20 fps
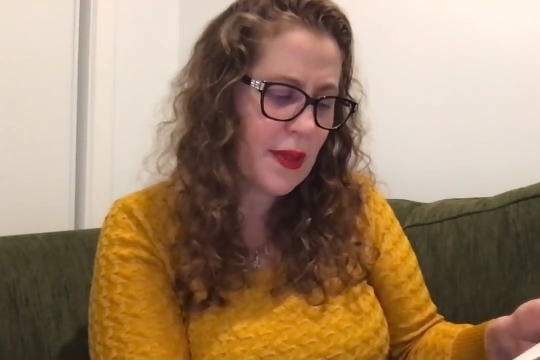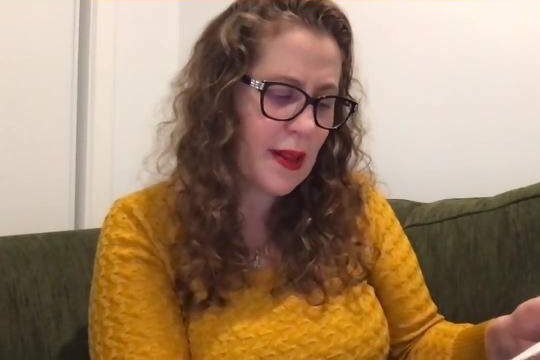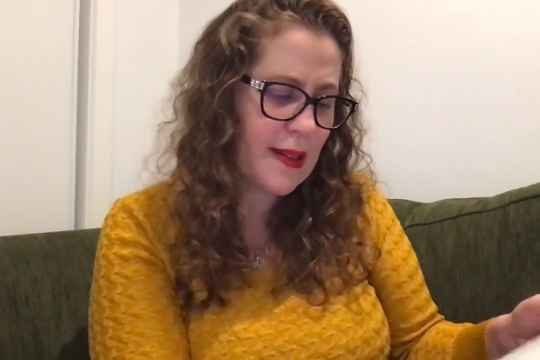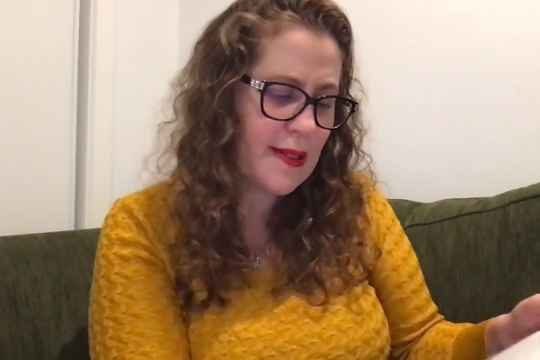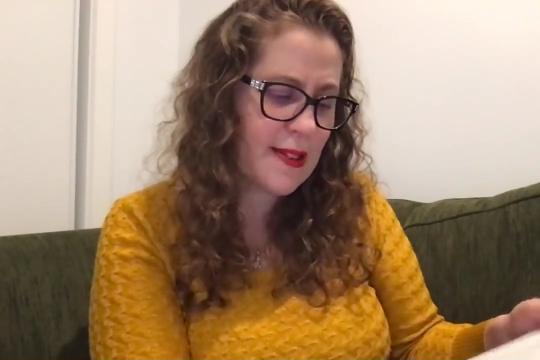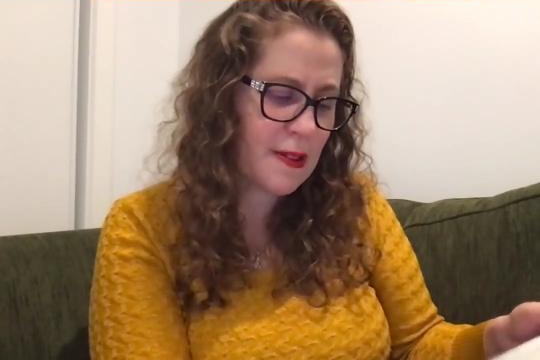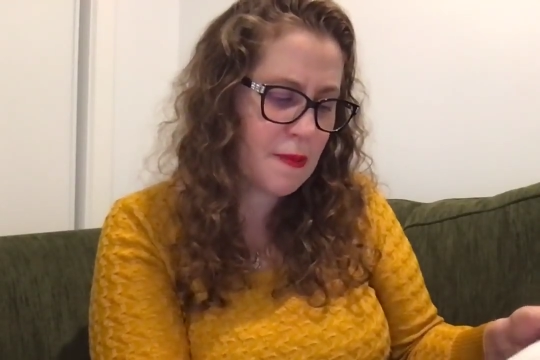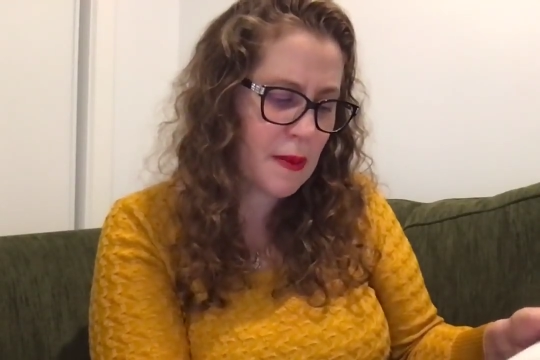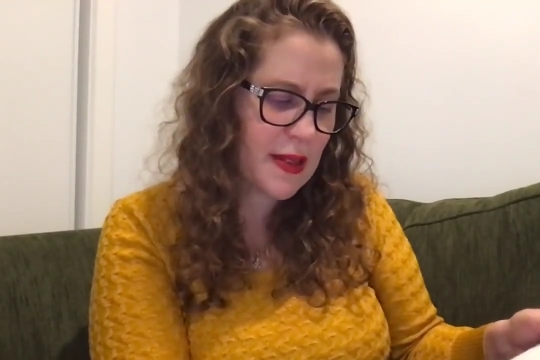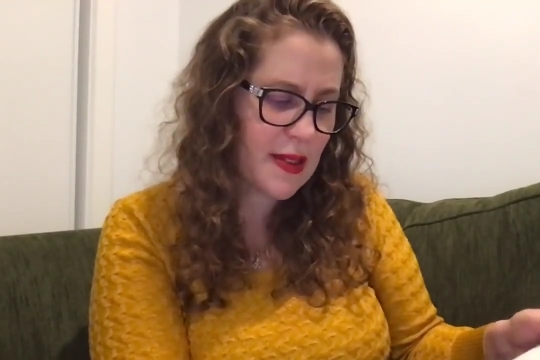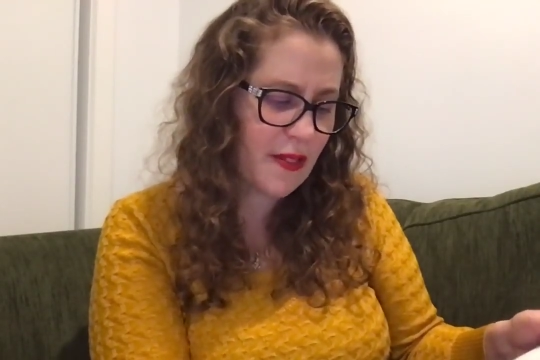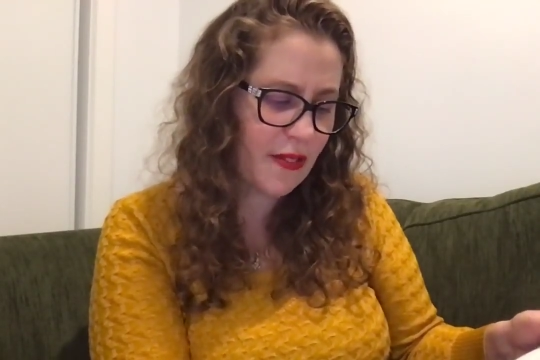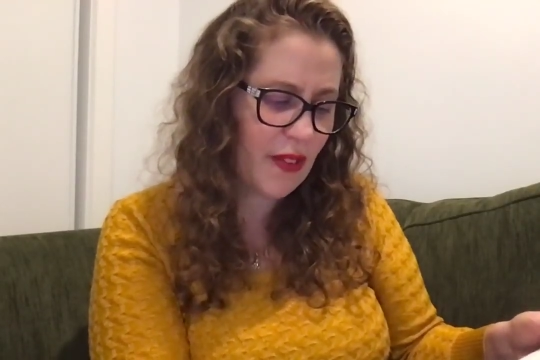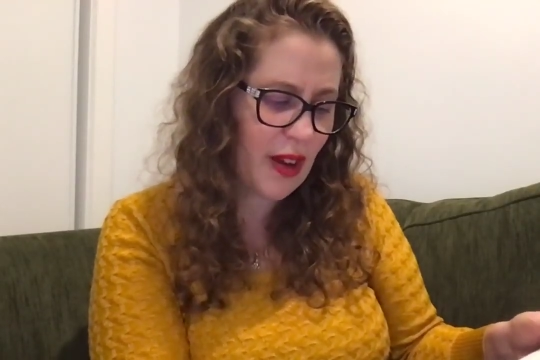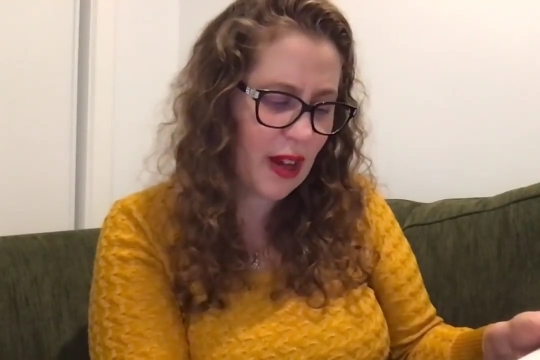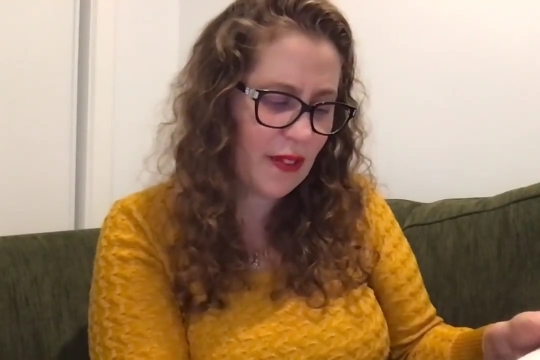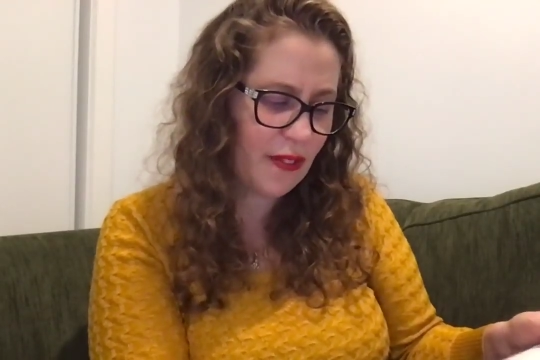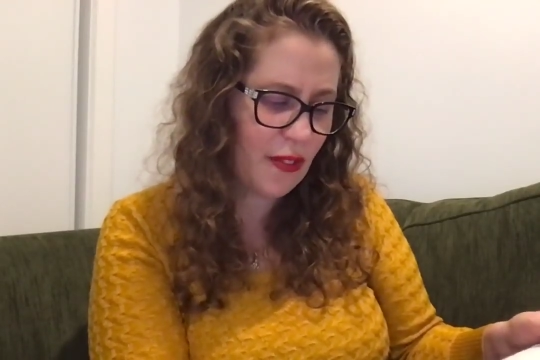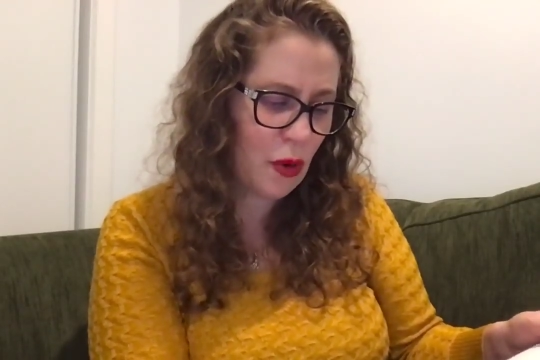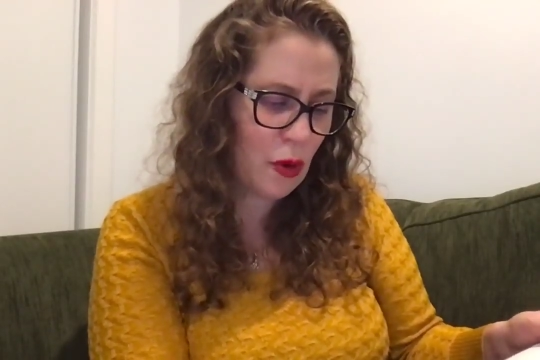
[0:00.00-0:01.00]

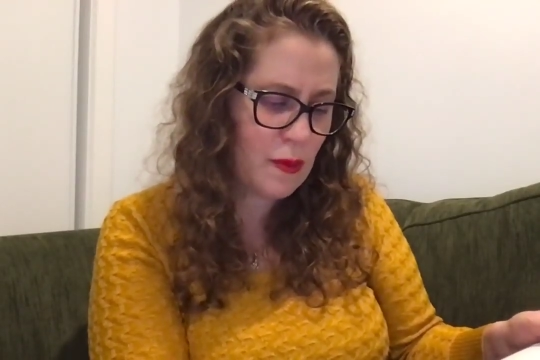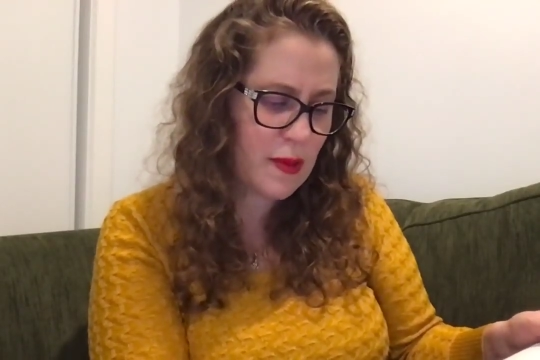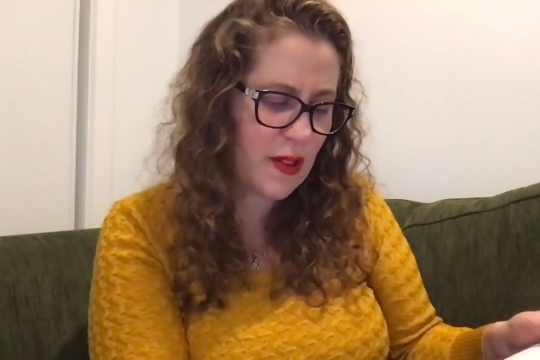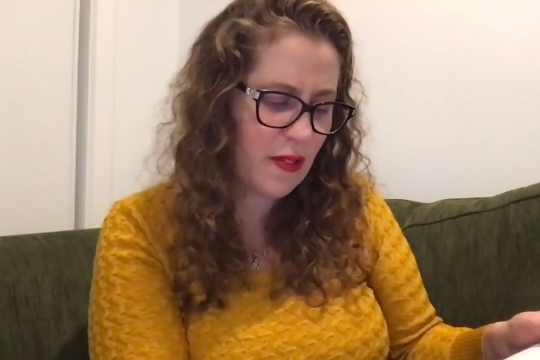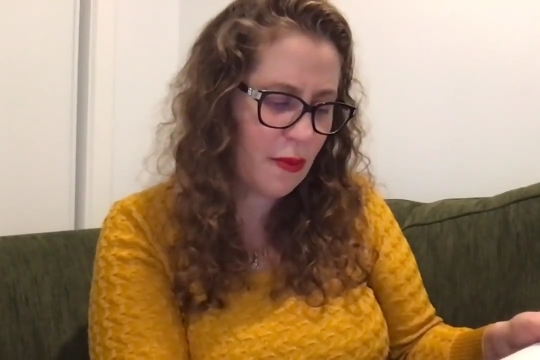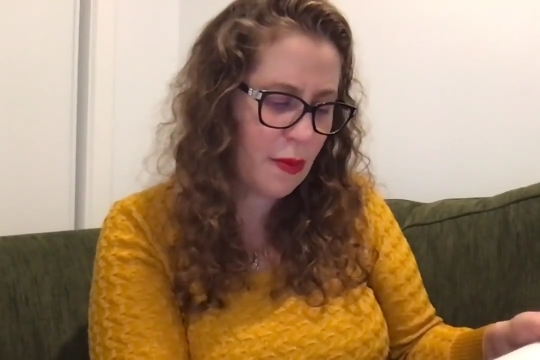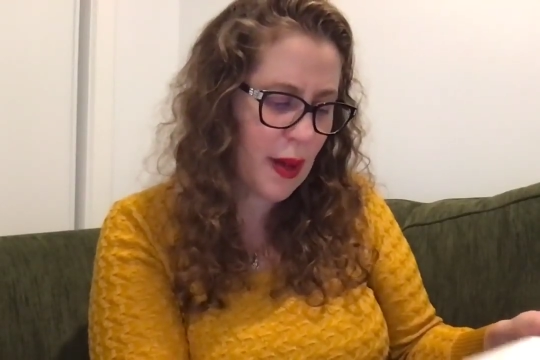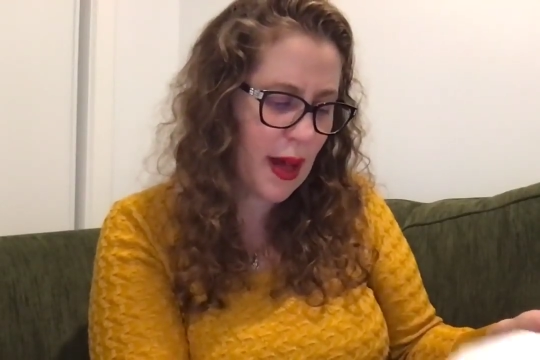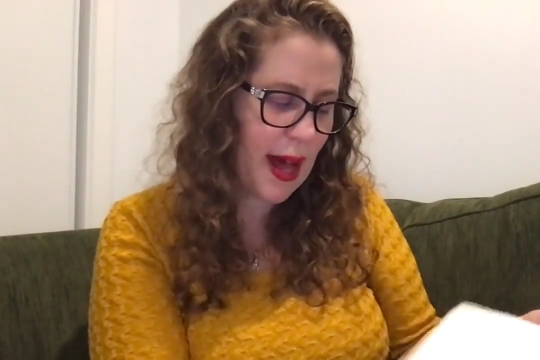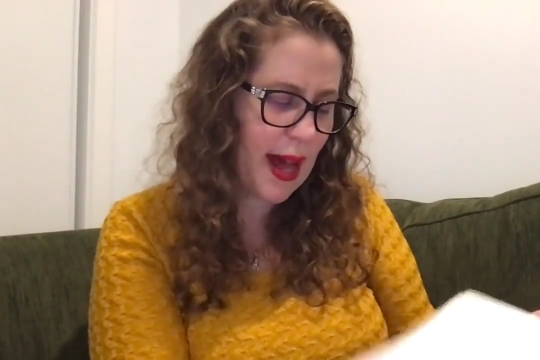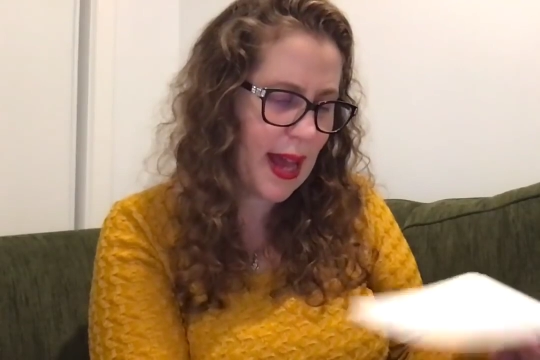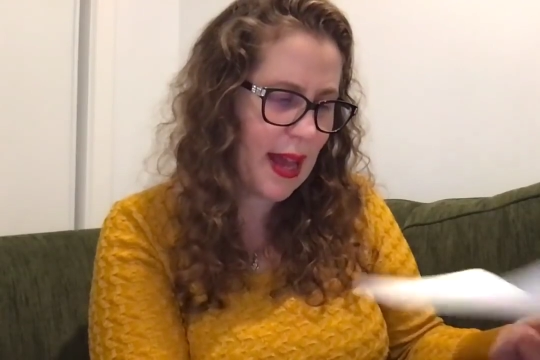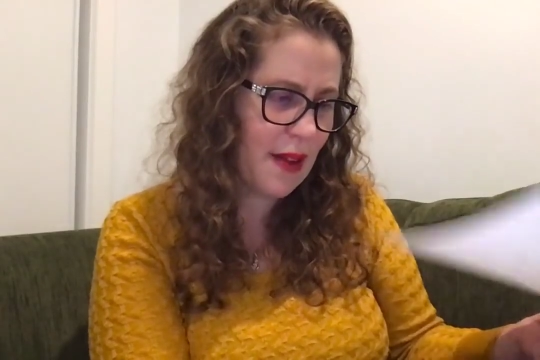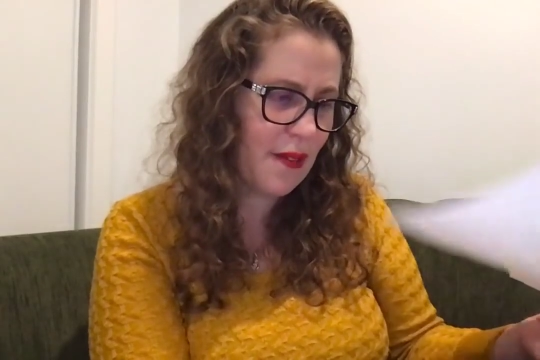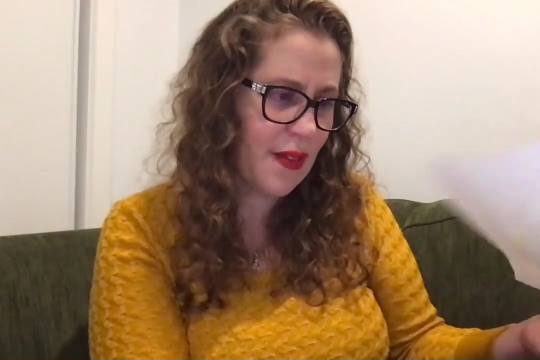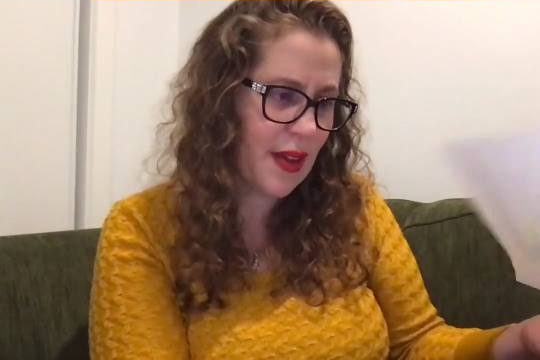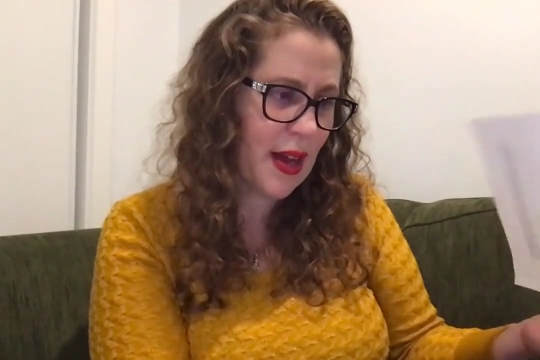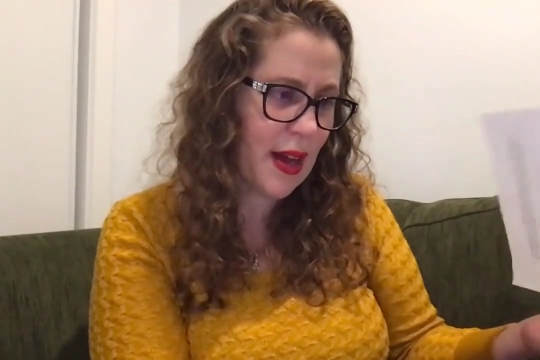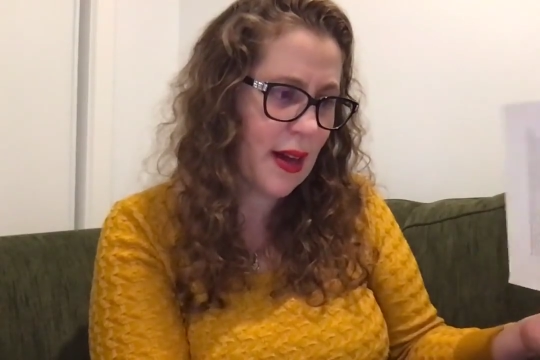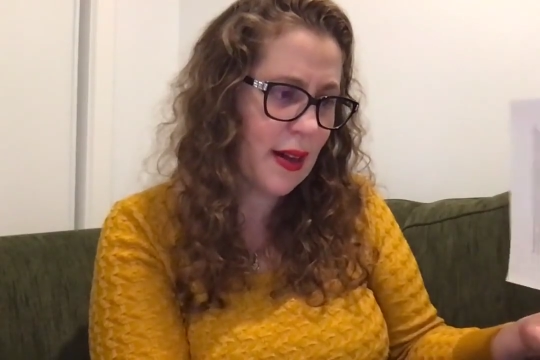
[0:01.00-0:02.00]
specified forms of
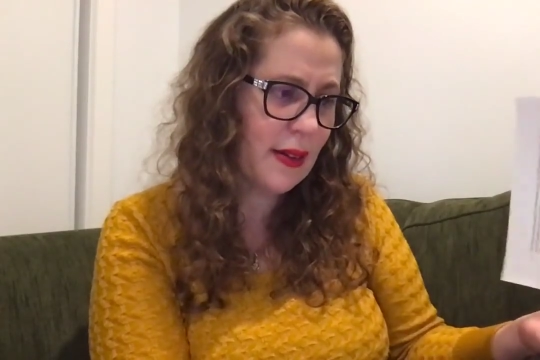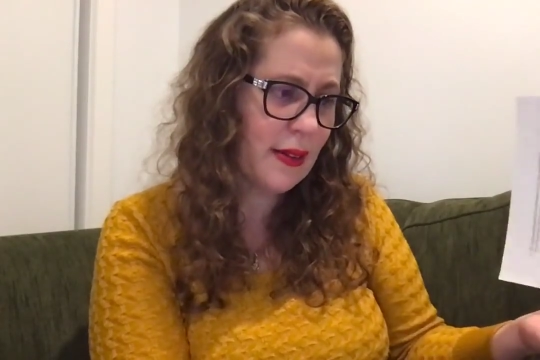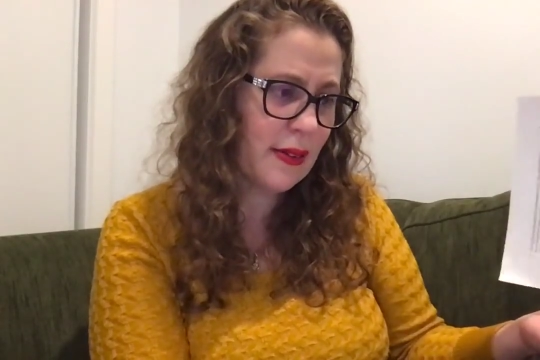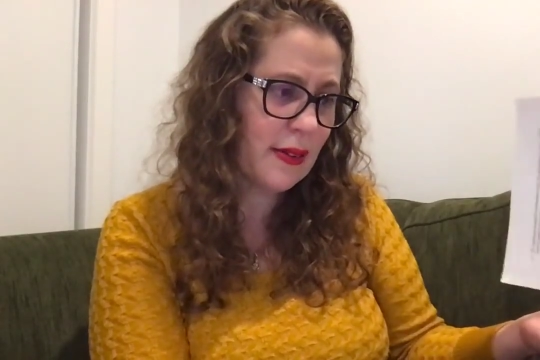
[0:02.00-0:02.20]
behaviour,